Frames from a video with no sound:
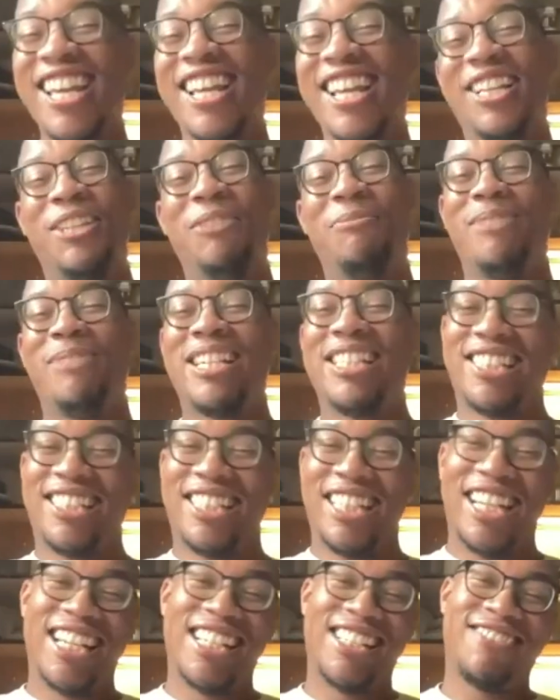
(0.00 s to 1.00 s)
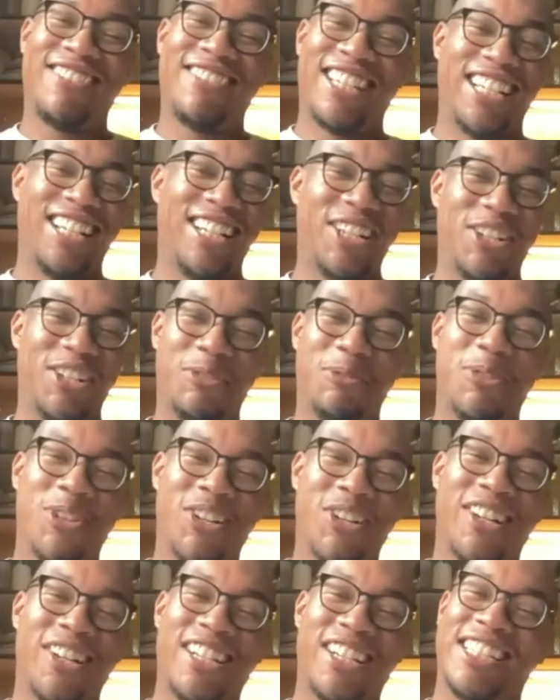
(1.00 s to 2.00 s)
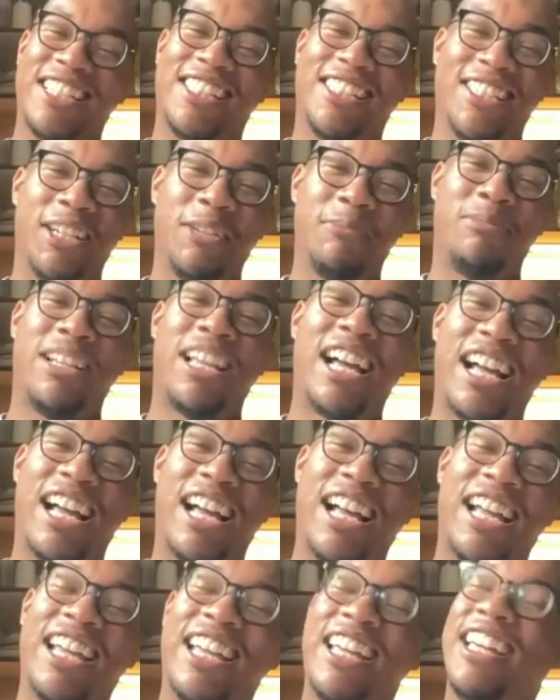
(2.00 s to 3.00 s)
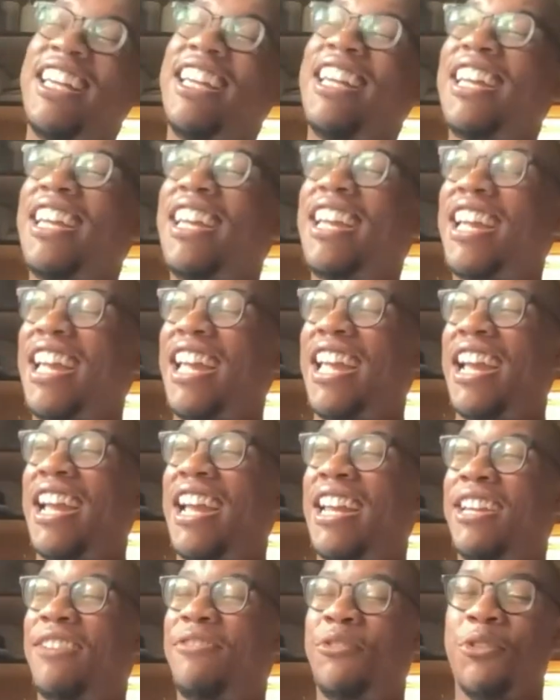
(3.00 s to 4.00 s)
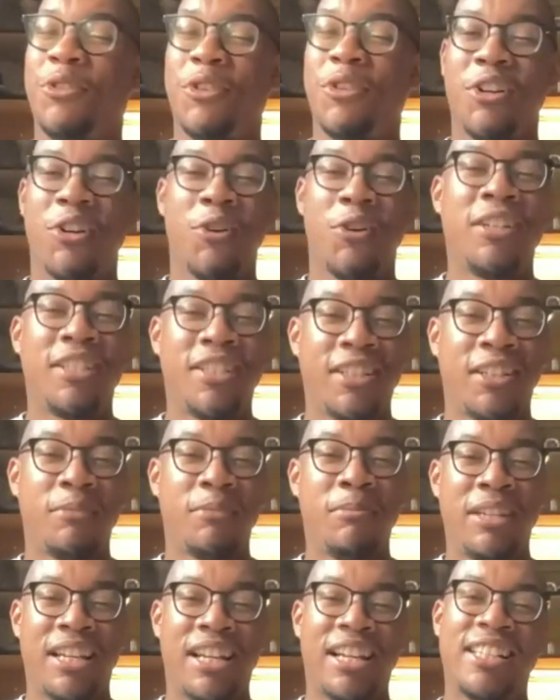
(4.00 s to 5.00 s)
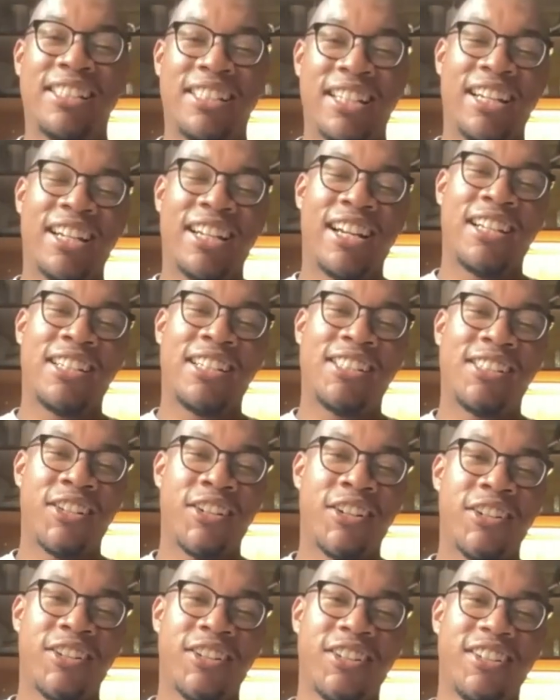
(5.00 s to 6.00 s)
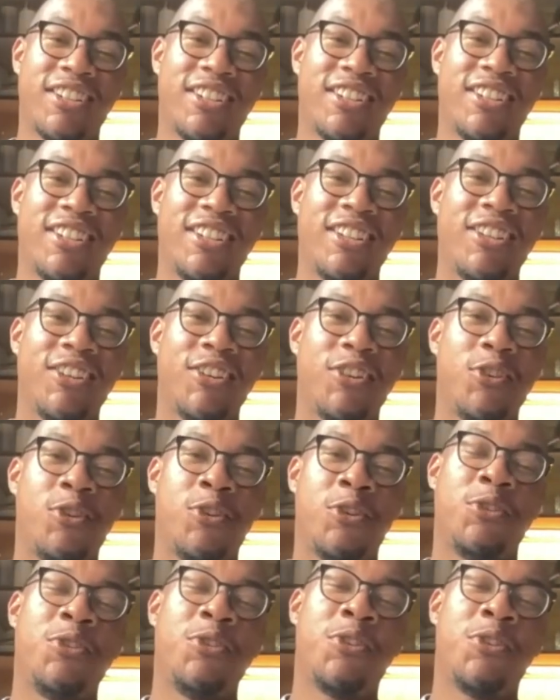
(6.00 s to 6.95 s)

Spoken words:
The best chance of getting an award is to apply. And if you're going to the Beyonce concert, or